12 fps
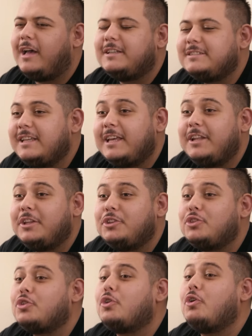I said
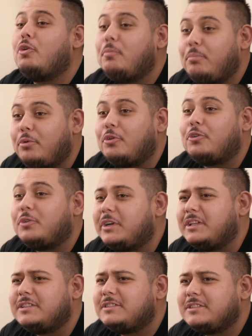trompo,
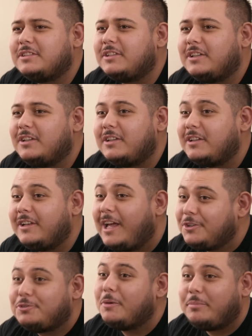Chris,
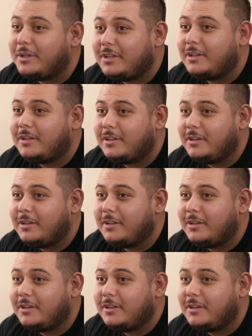not trumpet.